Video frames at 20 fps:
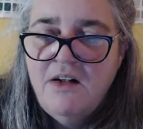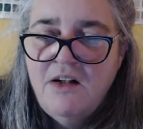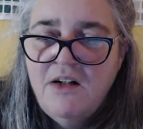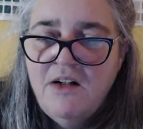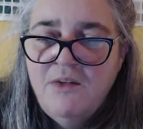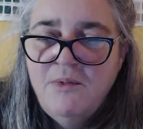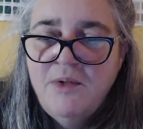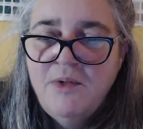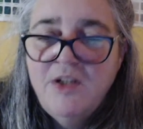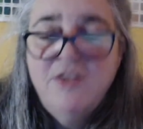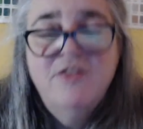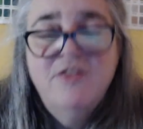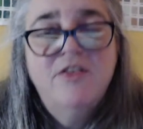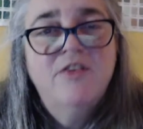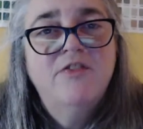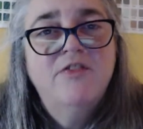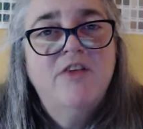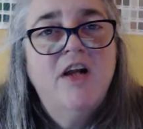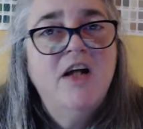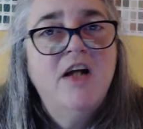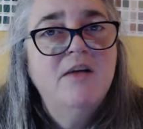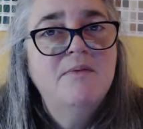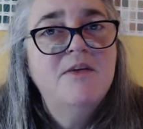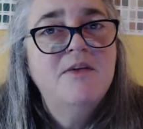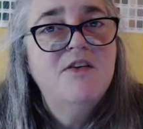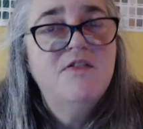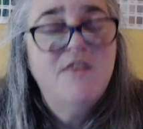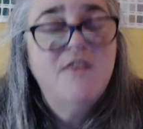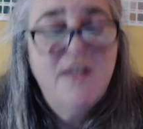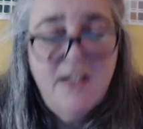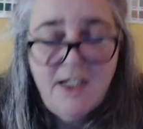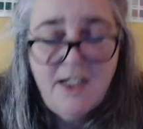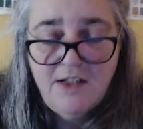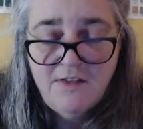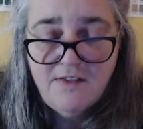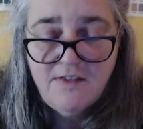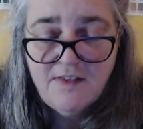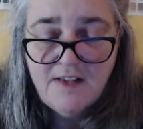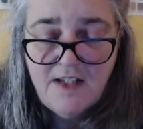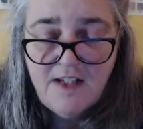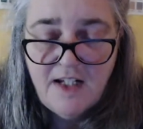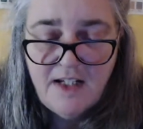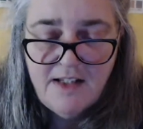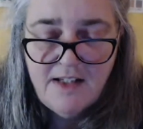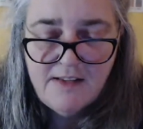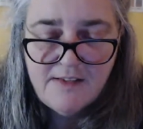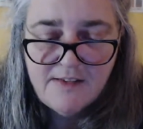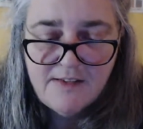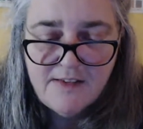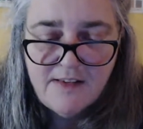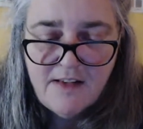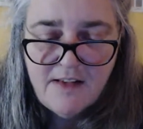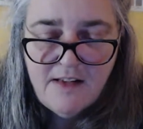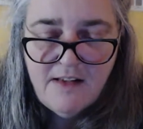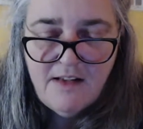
on one of her Vlogmas videos. Nice.